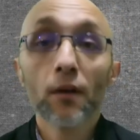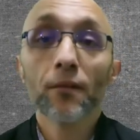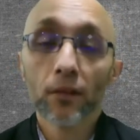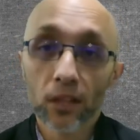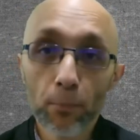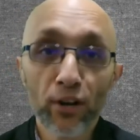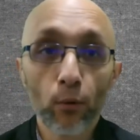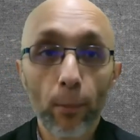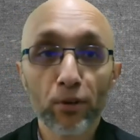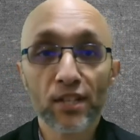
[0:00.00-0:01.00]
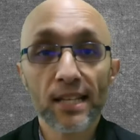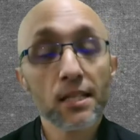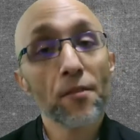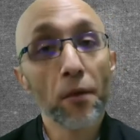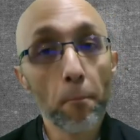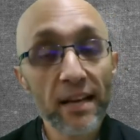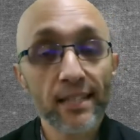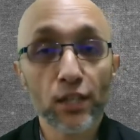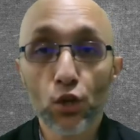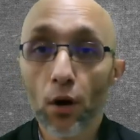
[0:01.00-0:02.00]
Liberty represents the
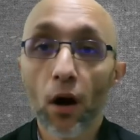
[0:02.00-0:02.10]
message